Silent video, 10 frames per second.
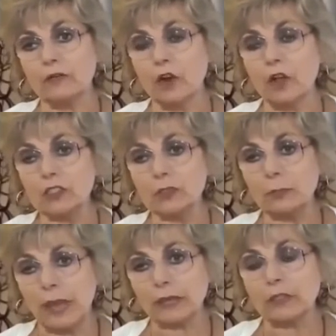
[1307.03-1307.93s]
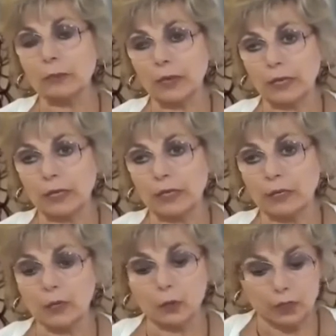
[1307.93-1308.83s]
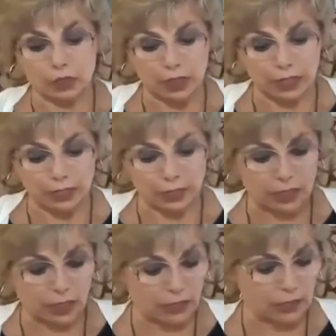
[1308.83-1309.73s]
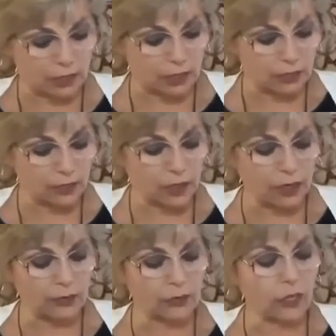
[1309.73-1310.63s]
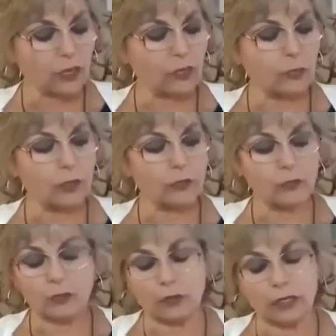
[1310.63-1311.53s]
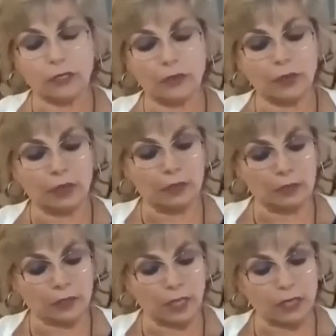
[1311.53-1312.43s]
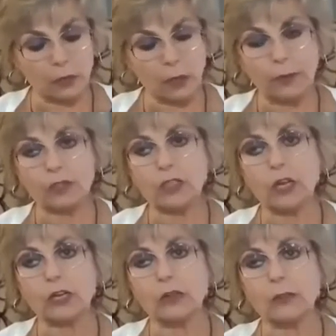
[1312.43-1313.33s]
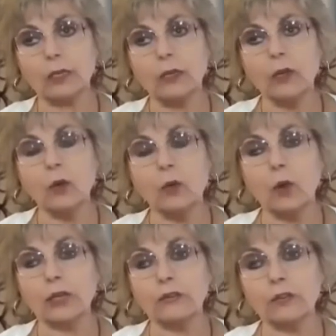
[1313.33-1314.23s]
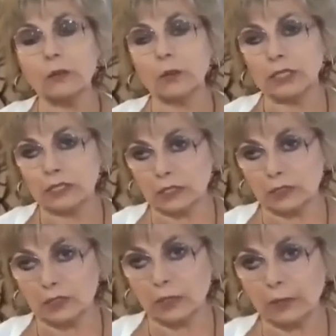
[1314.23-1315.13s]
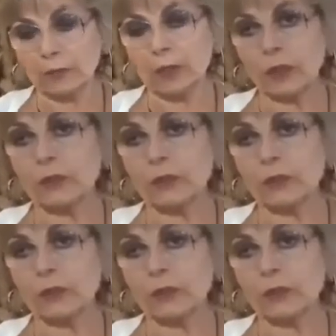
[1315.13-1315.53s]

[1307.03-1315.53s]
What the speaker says: false-backed money, which they tell us in the Iron document or in the silent weapons document. One of the reasons